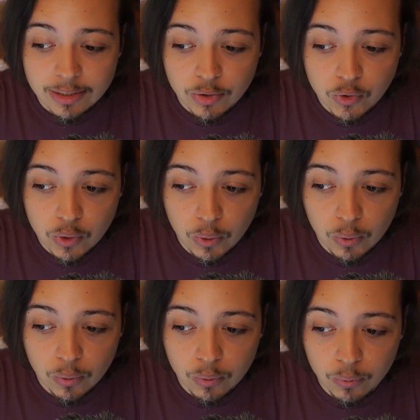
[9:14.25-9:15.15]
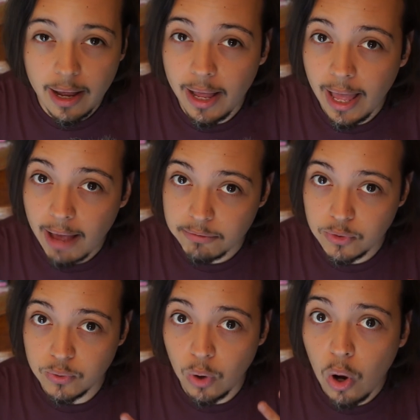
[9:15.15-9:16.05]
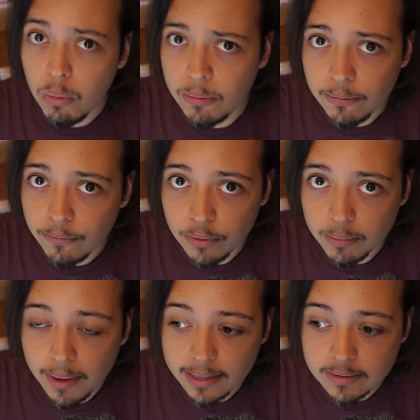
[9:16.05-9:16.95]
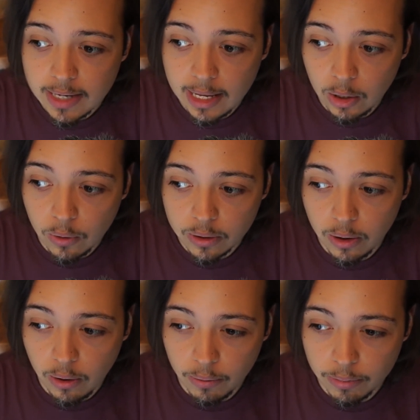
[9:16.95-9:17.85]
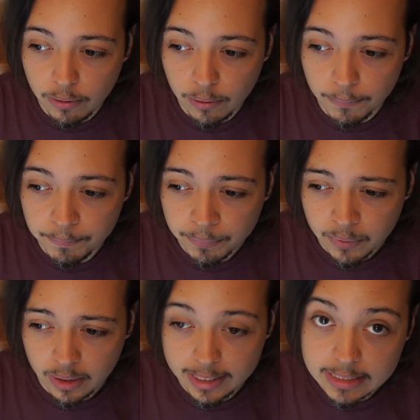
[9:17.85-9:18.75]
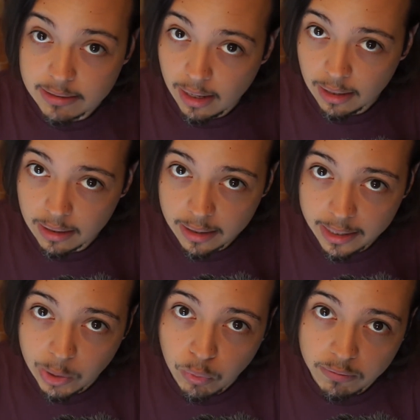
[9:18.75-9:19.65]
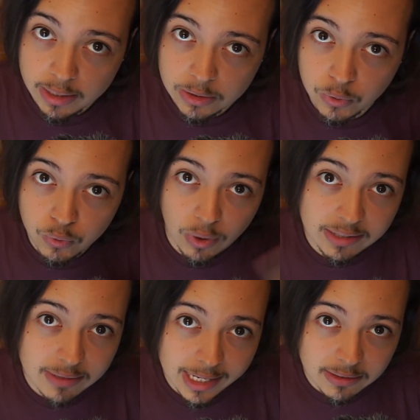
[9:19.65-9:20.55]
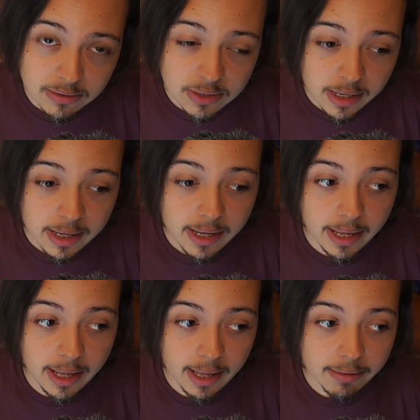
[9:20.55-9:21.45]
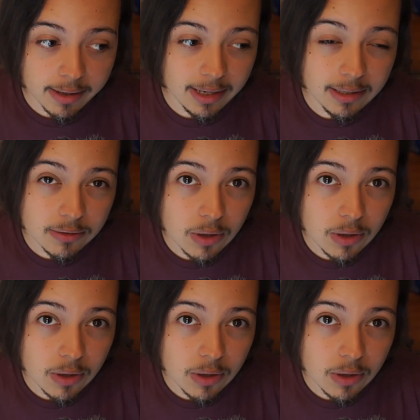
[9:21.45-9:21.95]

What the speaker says: so I have to hope for the best and look on the Italian equivalent to Craigslist that is